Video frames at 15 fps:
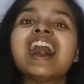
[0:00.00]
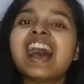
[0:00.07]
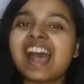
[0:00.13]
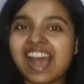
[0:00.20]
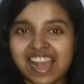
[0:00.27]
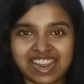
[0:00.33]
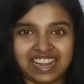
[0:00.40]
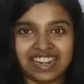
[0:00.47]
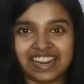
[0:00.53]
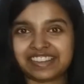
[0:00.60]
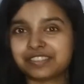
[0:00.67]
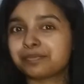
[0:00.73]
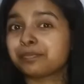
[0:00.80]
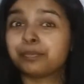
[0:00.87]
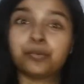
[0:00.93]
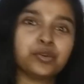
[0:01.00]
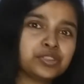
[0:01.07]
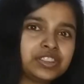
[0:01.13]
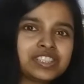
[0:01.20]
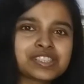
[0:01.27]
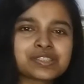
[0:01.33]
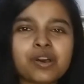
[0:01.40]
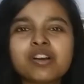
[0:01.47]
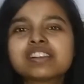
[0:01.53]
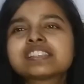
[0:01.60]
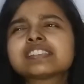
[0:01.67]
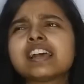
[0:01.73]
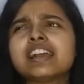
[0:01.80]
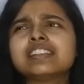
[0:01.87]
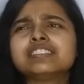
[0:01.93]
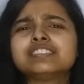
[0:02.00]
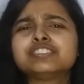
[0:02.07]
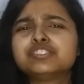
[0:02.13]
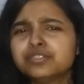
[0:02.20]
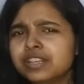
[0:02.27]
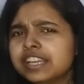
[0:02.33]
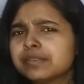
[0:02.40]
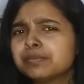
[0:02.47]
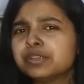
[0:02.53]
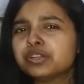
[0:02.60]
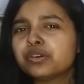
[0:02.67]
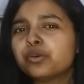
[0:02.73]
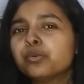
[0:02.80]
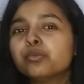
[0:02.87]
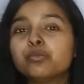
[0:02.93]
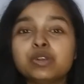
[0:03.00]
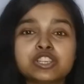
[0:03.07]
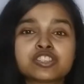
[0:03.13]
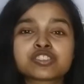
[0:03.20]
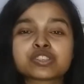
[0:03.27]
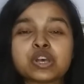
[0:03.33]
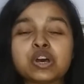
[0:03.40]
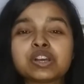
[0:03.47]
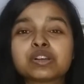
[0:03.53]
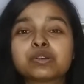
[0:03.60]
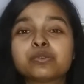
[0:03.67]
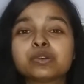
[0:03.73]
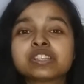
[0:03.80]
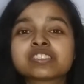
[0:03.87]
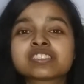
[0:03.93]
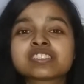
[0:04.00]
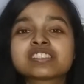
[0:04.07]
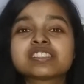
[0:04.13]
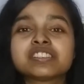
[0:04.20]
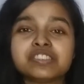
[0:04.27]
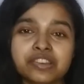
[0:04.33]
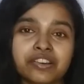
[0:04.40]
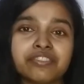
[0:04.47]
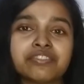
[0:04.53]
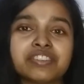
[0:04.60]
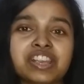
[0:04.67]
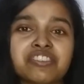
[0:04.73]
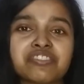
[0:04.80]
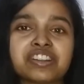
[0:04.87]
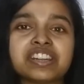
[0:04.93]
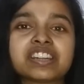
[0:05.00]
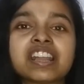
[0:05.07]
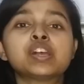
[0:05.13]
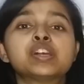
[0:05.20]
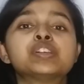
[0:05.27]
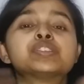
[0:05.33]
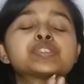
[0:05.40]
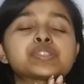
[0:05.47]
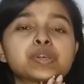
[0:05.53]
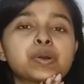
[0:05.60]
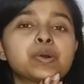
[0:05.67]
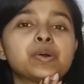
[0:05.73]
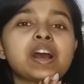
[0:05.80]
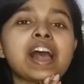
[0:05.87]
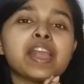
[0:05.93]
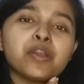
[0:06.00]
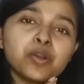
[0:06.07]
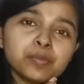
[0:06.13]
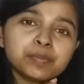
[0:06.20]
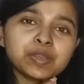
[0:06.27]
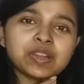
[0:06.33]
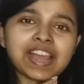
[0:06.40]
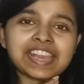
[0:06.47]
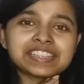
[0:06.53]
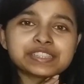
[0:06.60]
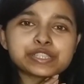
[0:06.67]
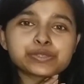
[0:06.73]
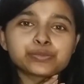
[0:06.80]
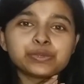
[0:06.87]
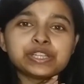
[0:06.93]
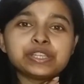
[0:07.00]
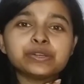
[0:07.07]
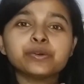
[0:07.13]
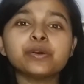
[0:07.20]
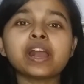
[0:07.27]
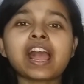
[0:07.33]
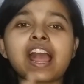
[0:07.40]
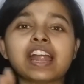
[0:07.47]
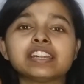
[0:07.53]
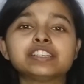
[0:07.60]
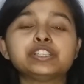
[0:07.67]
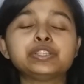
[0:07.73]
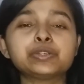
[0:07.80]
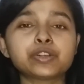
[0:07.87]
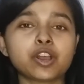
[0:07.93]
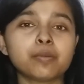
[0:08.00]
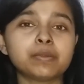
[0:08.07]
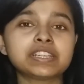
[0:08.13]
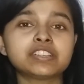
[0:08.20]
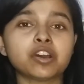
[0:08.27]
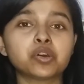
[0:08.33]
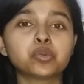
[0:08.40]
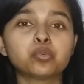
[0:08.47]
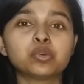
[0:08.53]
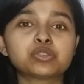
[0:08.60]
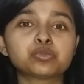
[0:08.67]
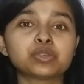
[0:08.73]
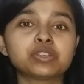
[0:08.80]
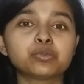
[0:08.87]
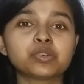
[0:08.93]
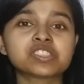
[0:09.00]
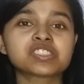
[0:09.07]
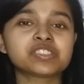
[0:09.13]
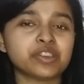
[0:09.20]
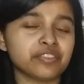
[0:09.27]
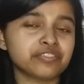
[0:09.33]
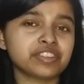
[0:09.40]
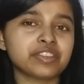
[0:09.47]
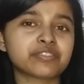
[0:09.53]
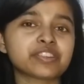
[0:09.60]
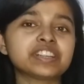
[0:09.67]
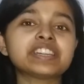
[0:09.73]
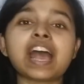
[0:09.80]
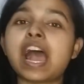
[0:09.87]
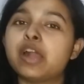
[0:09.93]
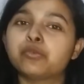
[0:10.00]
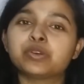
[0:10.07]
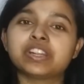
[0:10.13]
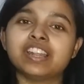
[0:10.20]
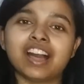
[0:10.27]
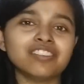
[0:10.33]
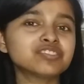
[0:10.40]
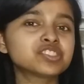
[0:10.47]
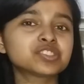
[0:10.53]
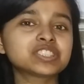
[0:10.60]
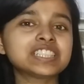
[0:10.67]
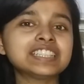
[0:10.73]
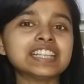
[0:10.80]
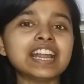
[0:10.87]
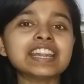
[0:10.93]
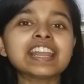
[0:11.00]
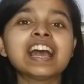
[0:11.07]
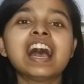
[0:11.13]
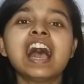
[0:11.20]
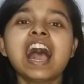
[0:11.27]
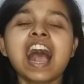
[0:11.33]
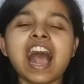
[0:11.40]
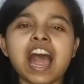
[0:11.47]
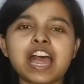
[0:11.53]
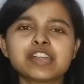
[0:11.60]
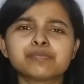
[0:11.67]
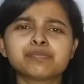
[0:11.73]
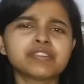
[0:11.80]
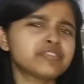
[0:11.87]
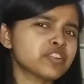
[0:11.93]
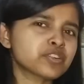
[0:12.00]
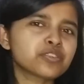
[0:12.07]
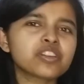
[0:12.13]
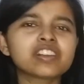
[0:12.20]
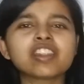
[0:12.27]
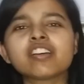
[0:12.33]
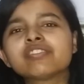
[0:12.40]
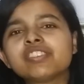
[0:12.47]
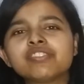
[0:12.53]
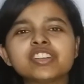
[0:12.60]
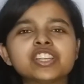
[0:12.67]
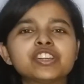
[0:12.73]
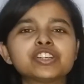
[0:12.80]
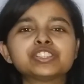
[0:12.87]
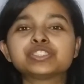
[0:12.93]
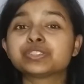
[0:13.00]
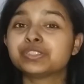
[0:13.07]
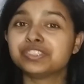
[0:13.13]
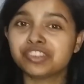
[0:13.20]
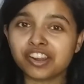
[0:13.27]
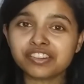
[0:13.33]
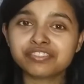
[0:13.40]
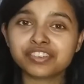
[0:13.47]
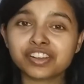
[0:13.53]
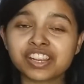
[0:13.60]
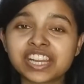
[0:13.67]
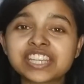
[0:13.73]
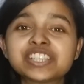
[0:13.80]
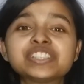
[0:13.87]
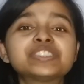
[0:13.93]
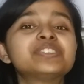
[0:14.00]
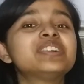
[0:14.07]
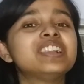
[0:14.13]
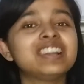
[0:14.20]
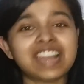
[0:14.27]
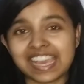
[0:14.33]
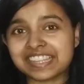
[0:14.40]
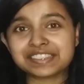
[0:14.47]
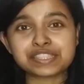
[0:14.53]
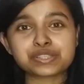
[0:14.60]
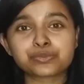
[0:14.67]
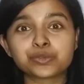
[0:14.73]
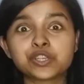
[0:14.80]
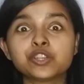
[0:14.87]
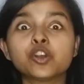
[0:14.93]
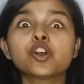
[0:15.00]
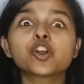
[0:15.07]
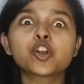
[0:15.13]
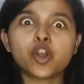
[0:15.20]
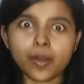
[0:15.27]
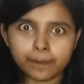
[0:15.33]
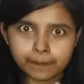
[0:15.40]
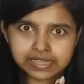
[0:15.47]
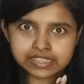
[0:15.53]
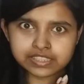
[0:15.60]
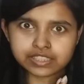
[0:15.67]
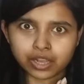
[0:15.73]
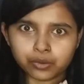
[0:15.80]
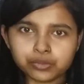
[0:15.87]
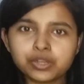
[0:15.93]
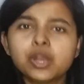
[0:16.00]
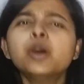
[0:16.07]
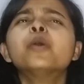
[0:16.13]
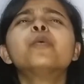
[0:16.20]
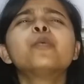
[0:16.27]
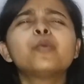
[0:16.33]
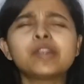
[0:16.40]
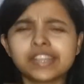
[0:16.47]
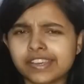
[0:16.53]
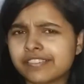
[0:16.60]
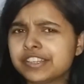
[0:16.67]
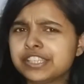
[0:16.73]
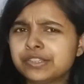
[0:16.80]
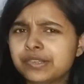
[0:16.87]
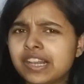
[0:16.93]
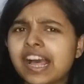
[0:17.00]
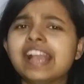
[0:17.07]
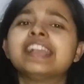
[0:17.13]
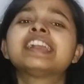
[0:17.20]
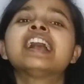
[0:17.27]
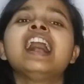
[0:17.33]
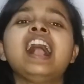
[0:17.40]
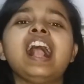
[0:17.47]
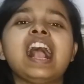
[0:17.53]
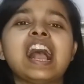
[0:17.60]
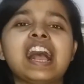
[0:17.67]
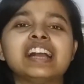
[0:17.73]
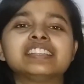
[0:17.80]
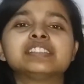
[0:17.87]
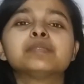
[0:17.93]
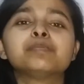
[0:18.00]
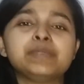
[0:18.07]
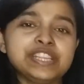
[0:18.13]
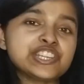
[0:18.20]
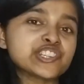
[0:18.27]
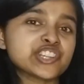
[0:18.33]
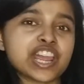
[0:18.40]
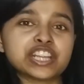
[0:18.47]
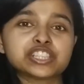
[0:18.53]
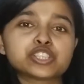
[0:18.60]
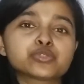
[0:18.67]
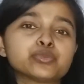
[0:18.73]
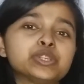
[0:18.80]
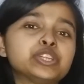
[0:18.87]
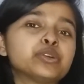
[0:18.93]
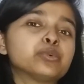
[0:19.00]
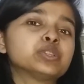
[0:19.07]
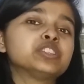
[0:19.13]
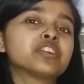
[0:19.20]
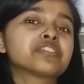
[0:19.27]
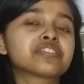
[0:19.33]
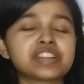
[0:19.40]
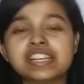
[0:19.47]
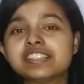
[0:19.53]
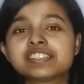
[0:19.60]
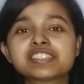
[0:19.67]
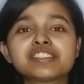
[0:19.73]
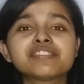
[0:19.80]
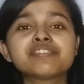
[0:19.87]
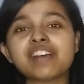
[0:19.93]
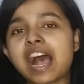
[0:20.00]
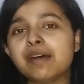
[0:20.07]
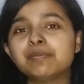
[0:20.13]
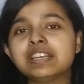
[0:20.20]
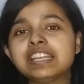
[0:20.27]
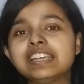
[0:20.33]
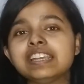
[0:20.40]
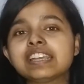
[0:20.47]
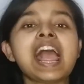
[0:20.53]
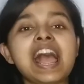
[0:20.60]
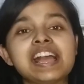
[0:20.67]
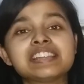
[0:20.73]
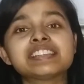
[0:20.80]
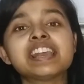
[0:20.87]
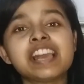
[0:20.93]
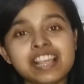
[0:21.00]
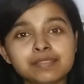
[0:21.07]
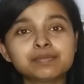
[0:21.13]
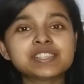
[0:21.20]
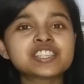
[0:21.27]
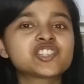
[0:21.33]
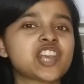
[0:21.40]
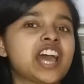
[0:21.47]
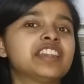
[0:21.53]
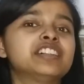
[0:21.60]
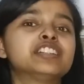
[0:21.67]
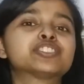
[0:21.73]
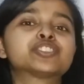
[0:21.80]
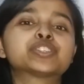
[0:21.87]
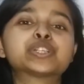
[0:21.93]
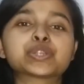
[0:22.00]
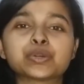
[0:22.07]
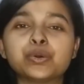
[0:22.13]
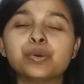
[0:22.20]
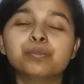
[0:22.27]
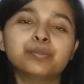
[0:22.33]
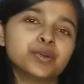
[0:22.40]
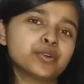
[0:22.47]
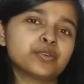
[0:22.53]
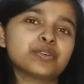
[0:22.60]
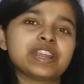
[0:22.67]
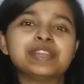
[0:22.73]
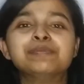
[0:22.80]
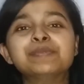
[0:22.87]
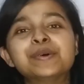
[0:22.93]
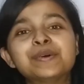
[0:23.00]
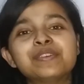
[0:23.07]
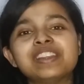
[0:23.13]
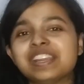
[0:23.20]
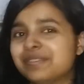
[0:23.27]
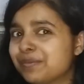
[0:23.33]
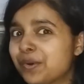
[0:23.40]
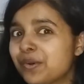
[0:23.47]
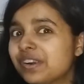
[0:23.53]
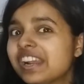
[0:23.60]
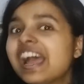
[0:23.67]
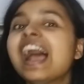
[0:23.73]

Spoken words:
I like both the songs, and do let me know which song was your favorite. So I hope you liked this video, and do comment down one was your favorite. I would love to see that. And before going out of the video, do not forget to like this video, comment down whatever you like, and please share this video with your friends and family, and help this channel to grow more and more and more.